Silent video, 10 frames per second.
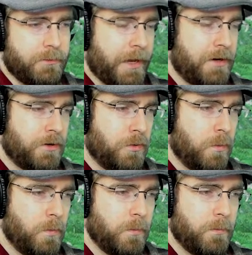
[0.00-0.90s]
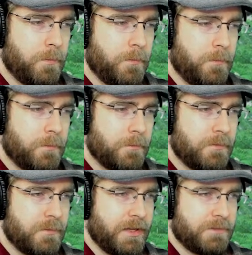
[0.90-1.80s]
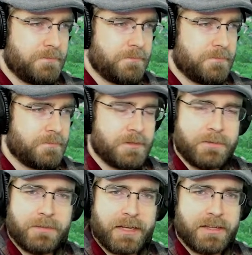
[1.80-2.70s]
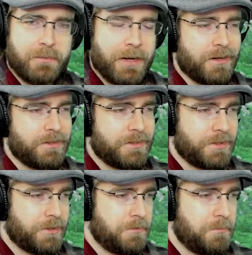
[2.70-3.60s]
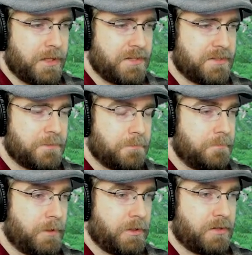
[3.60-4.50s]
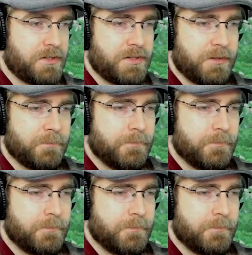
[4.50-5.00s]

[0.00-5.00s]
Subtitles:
Ow. It reflected back onto Gnome? That's interesting.